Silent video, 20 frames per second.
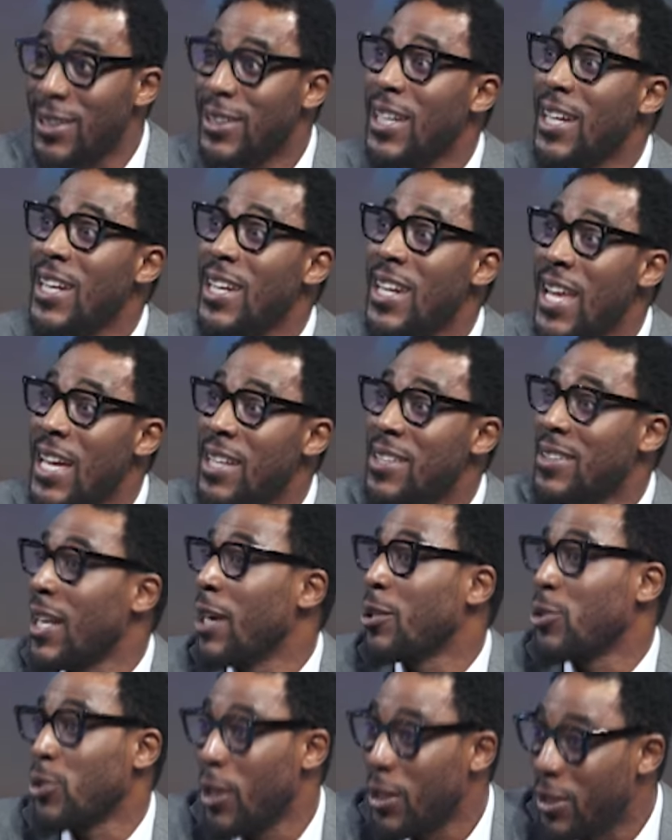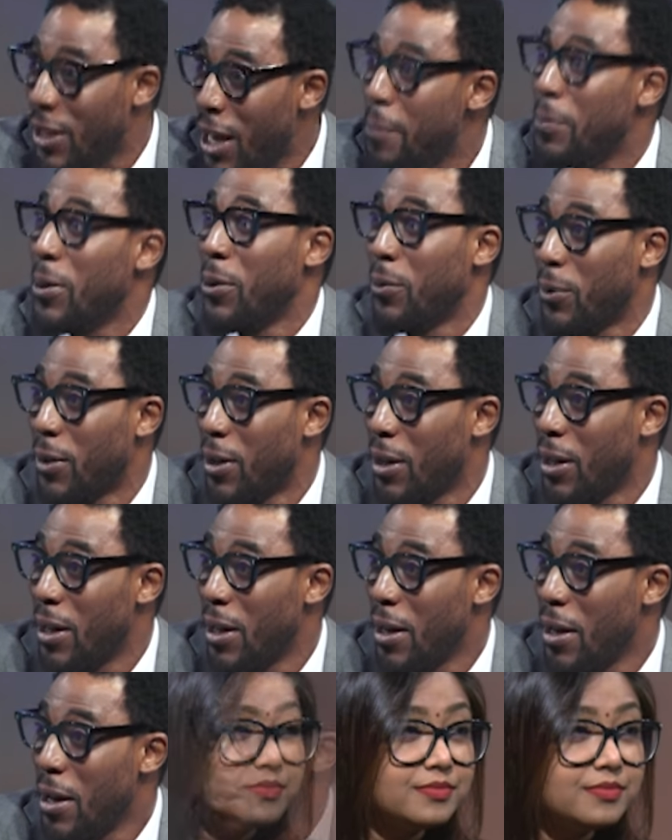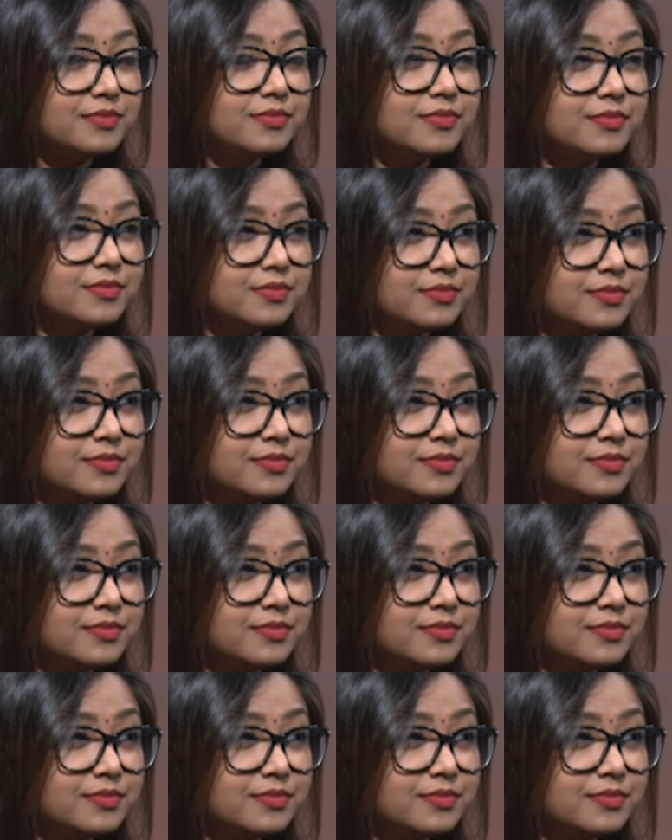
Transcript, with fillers: delays sexual debut. Mm.